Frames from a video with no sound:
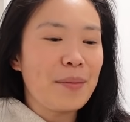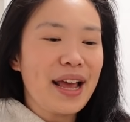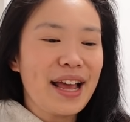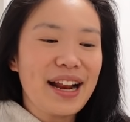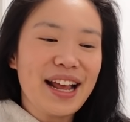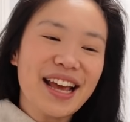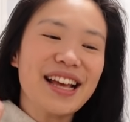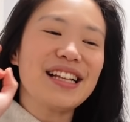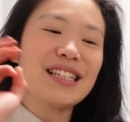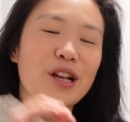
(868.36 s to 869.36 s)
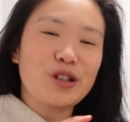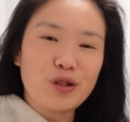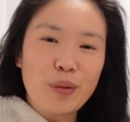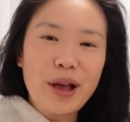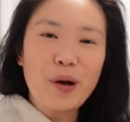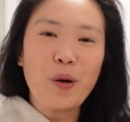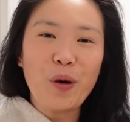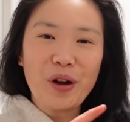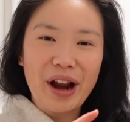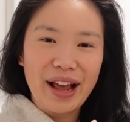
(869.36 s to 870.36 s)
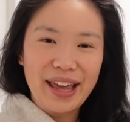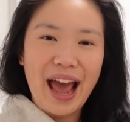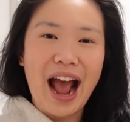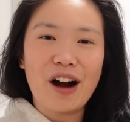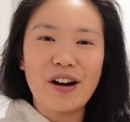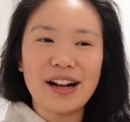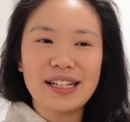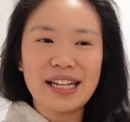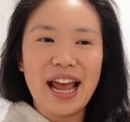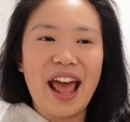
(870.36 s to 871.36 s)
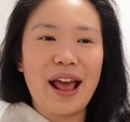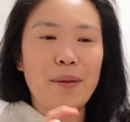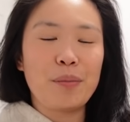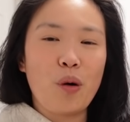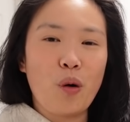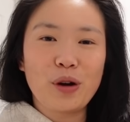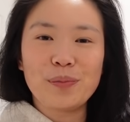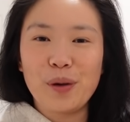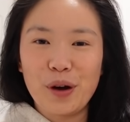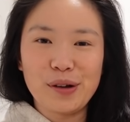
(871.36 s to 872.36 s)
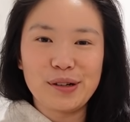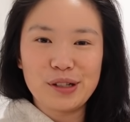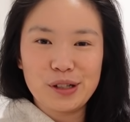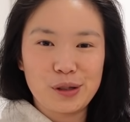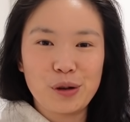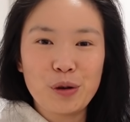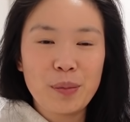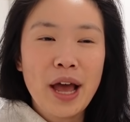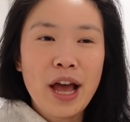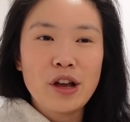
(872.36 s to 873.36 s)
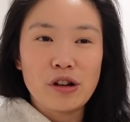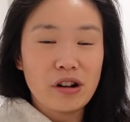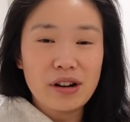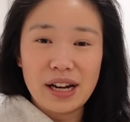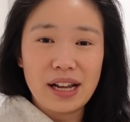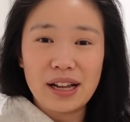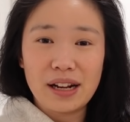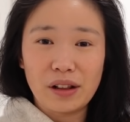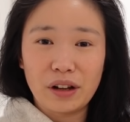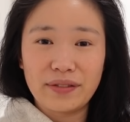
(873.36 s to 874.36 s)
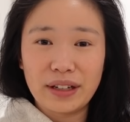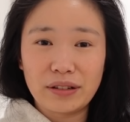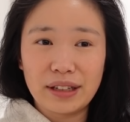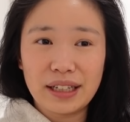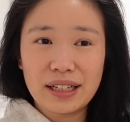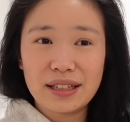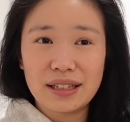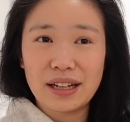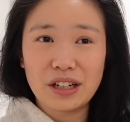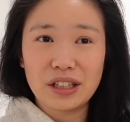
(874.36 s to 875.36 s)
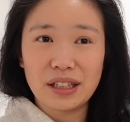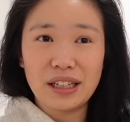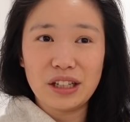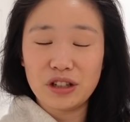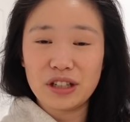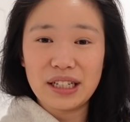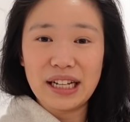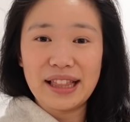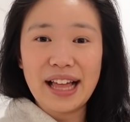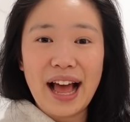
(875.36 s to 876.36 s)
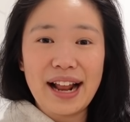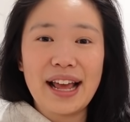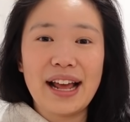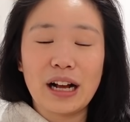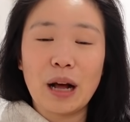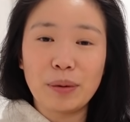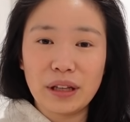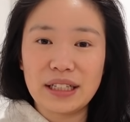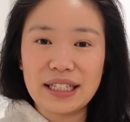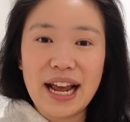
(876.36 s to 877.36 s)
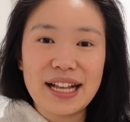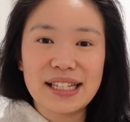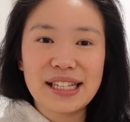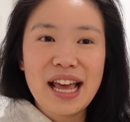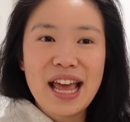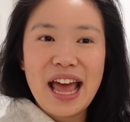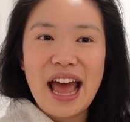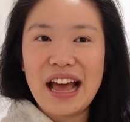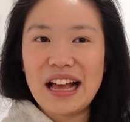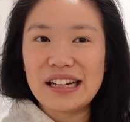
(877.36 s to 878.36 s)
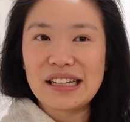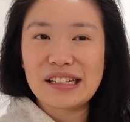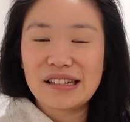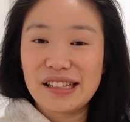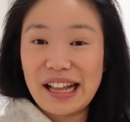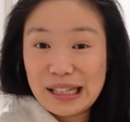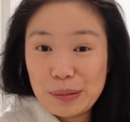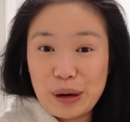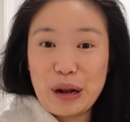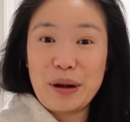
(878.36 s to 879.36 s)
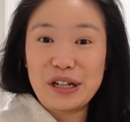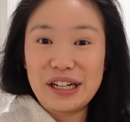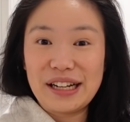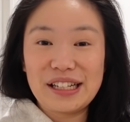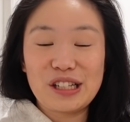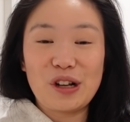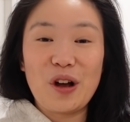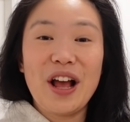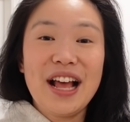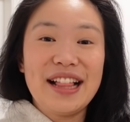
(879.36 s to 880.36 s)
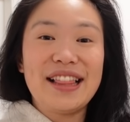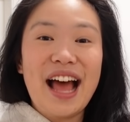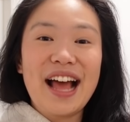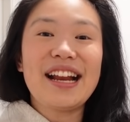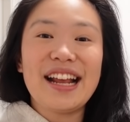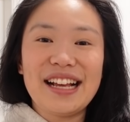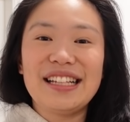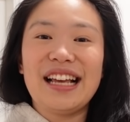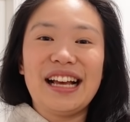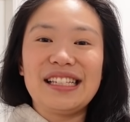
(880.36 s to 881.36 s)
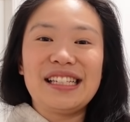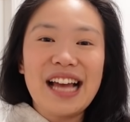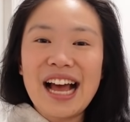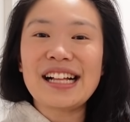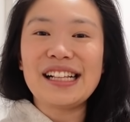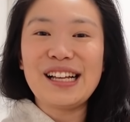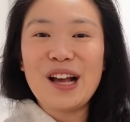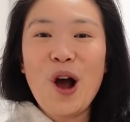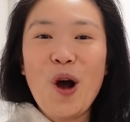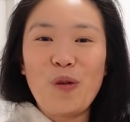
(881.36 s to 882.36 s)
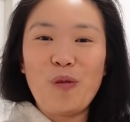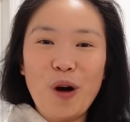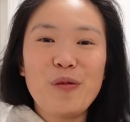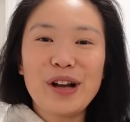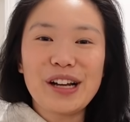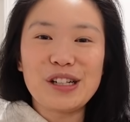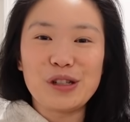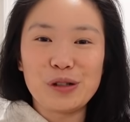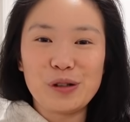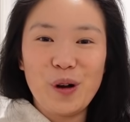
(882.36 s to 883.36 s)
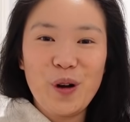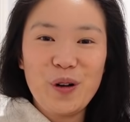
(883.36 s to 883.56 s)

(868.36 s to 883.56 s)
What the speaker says: It is sweet corn, carrot, and pork bone soup. You don't need a lot of ingredients. Essentially, you just need that and a couple of dates, and that's pretty much it. So that is exactly what we're gonna do